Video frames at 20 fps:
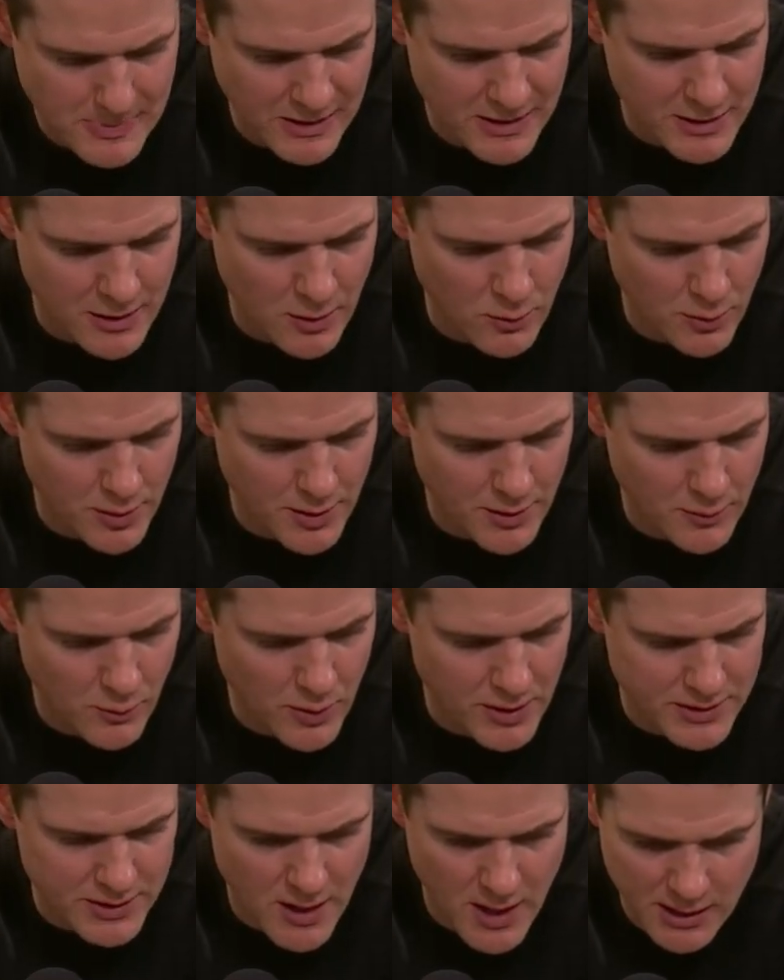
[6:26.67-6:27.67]

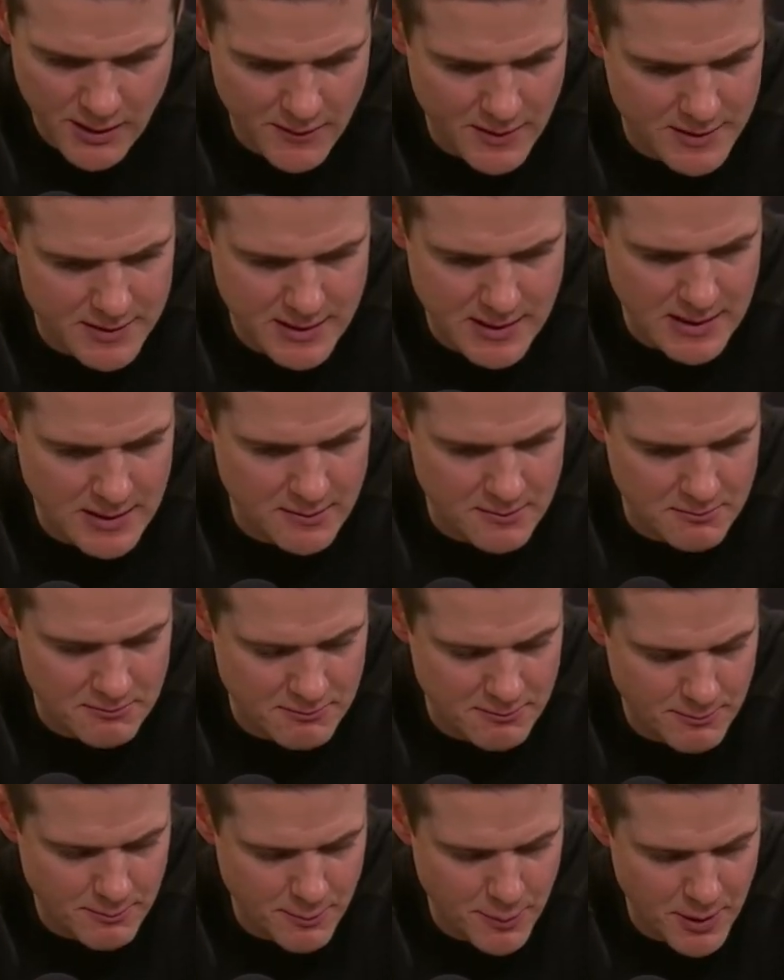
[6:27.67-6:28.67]
we talked to the team
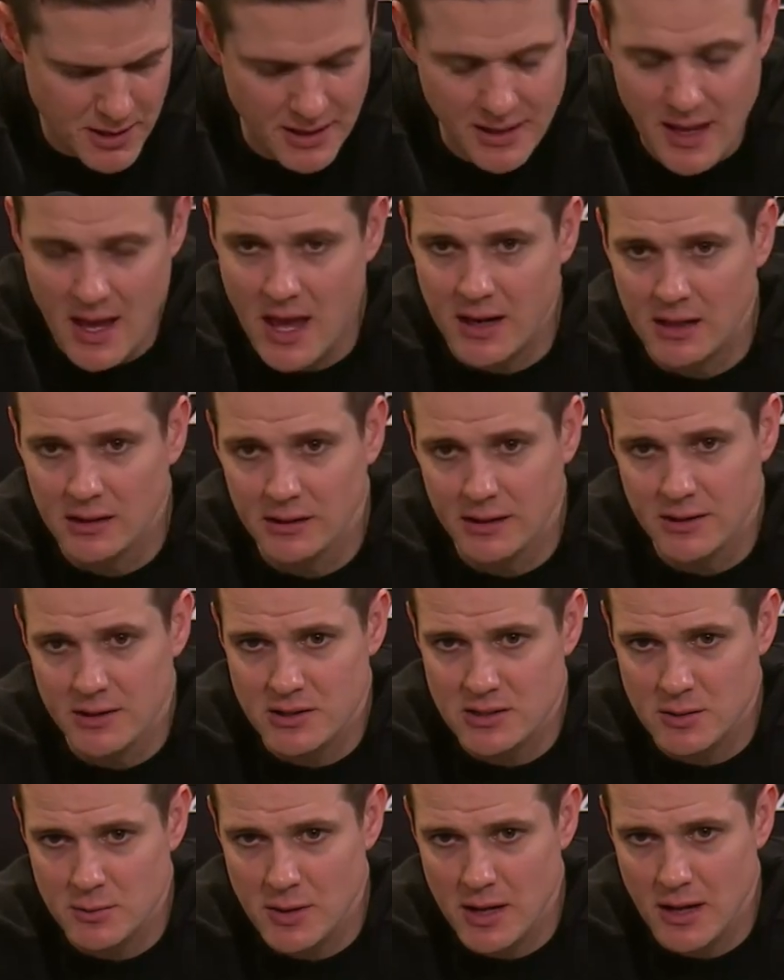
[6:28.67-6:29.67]
pretty candidly
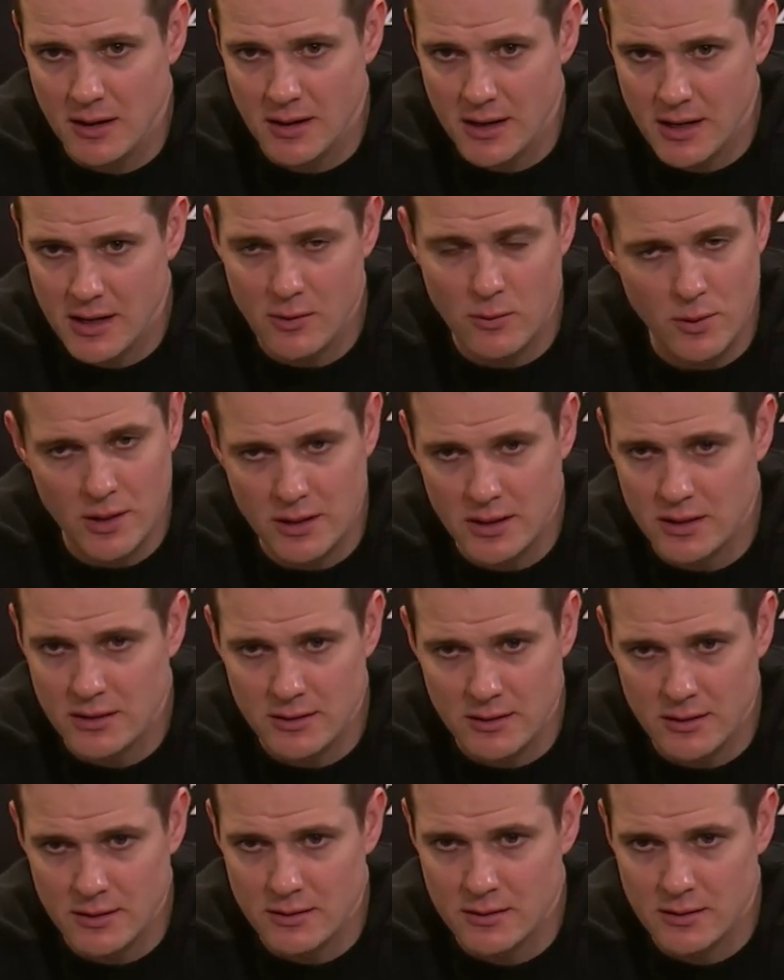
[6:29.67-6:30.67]
just about, hey, we
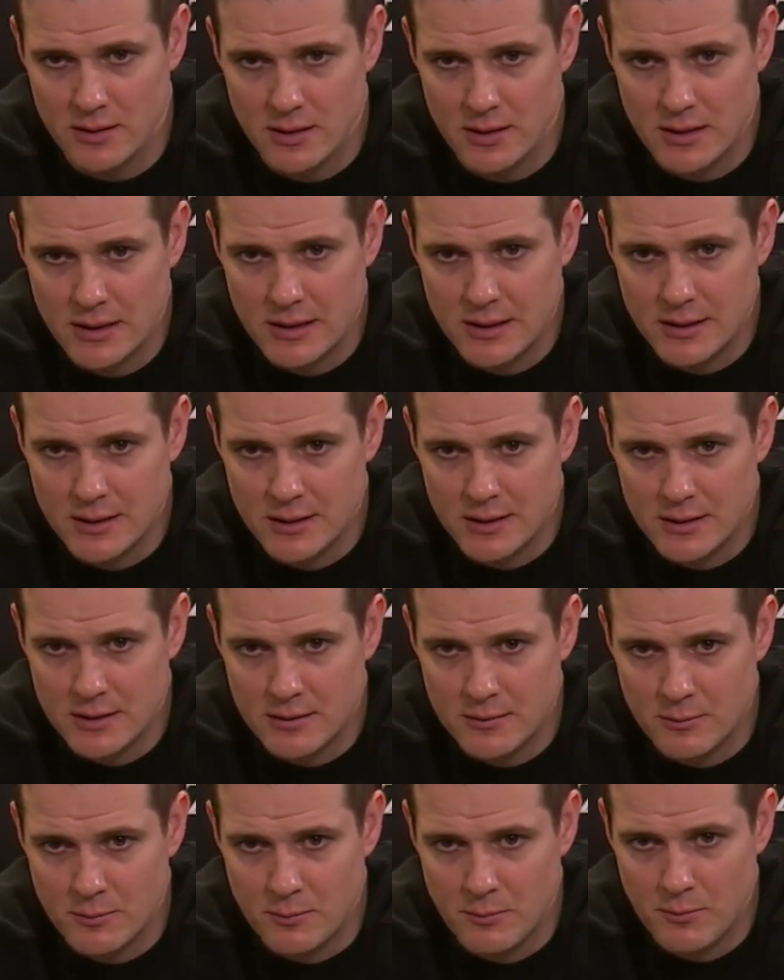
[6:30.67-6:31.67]
need to
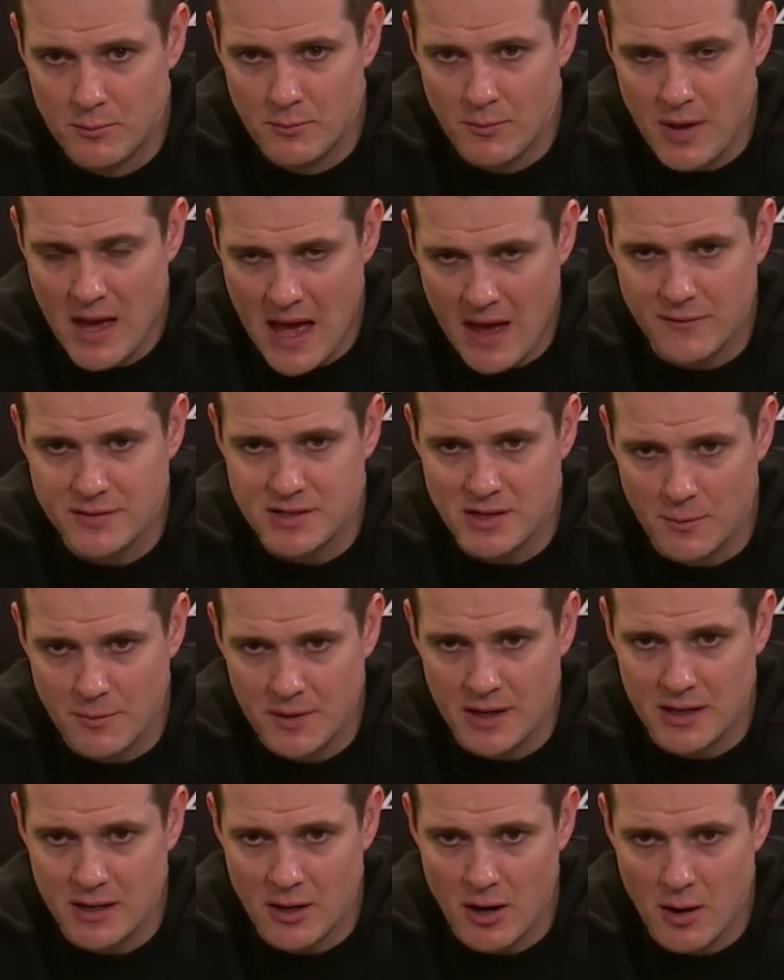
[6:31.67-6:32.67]
have
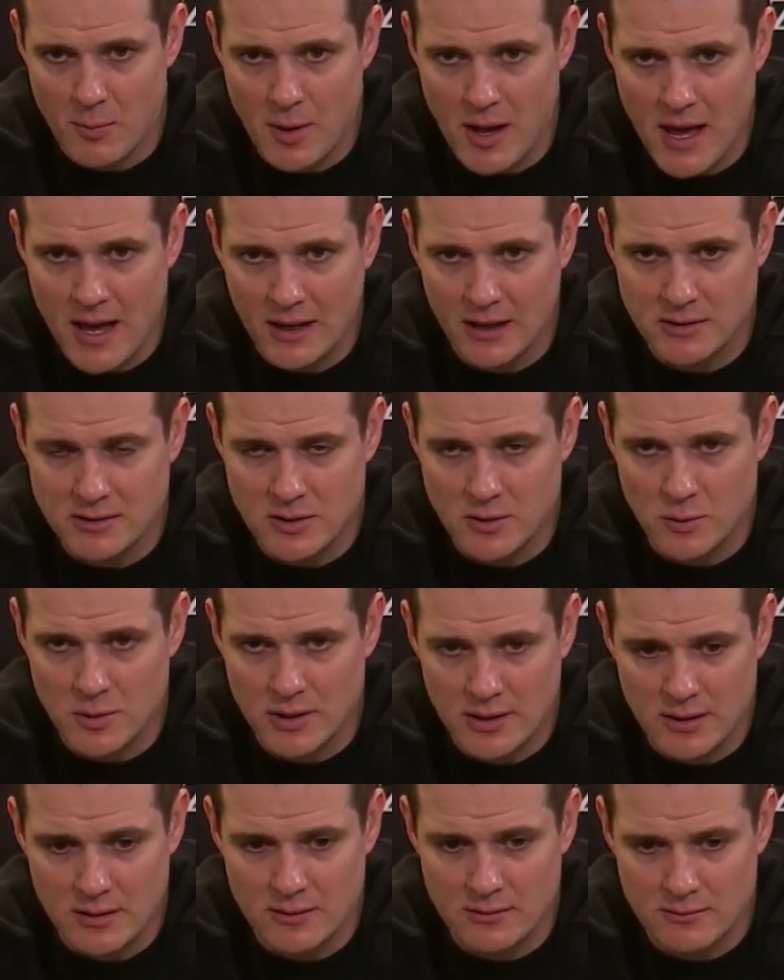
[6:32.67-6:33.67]
something in our package that
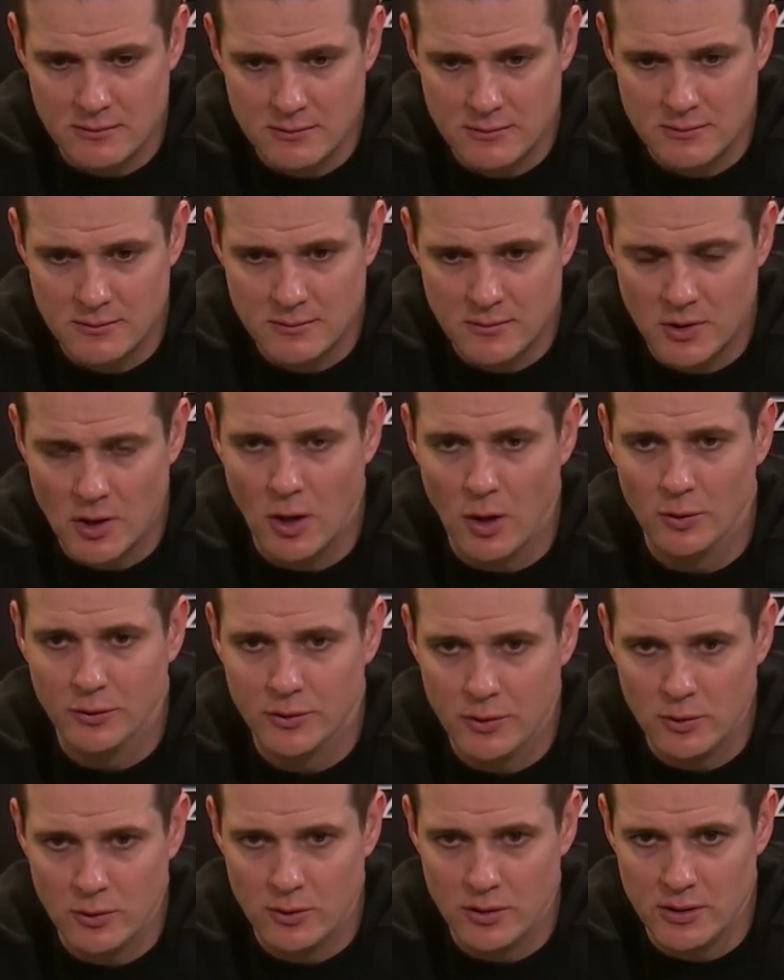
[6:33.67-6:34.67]
we can go
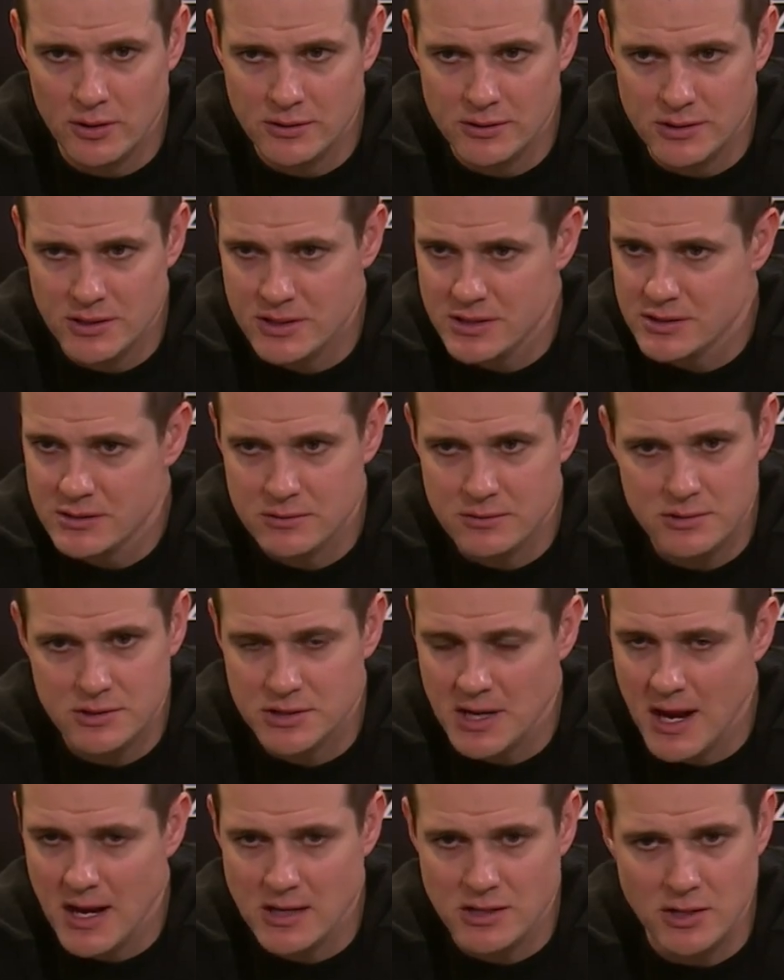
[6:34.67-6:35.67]
to just
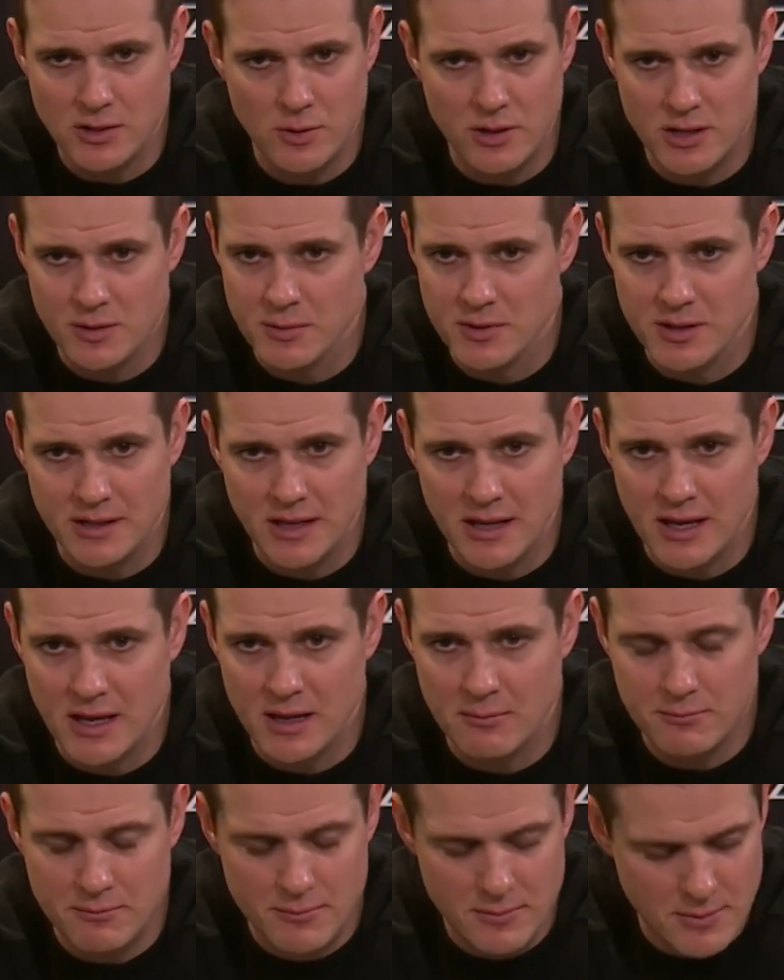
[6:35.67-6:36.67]
change the rhythm of the
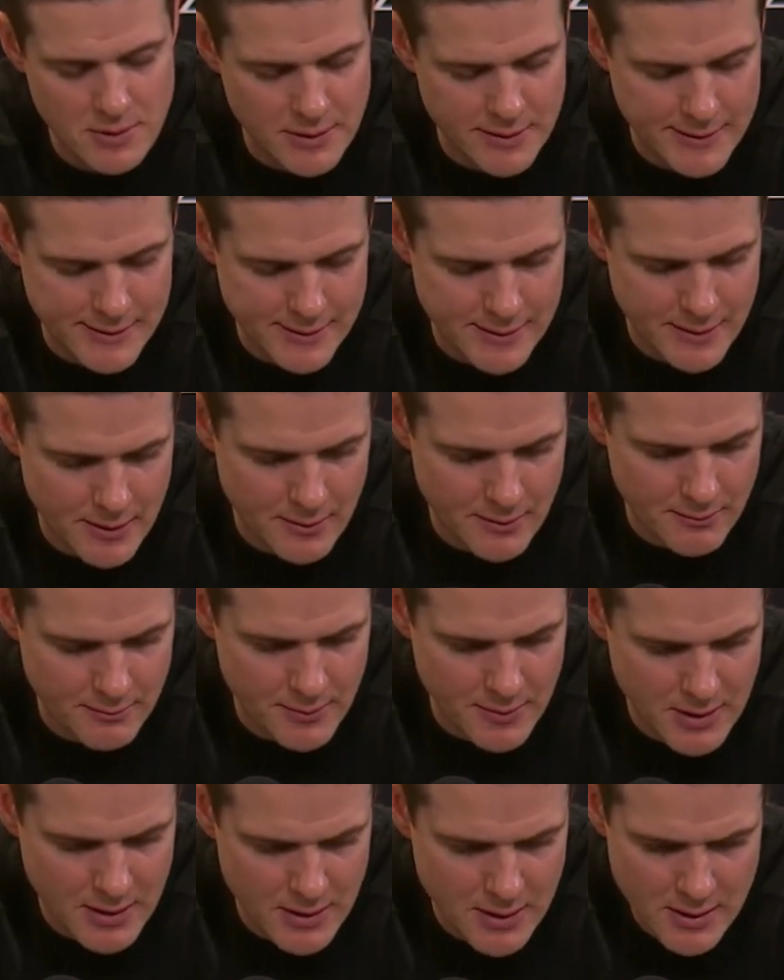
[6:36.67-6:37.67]
game.